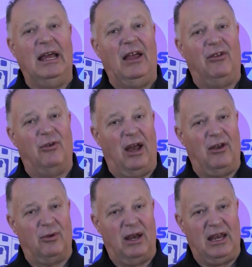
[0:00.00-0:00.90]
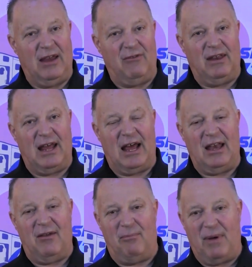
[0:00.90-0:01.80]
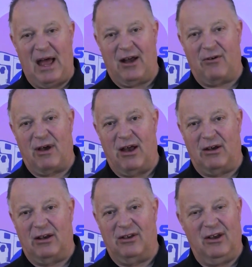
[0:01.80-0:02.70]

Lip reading: So I just want to give you that background because,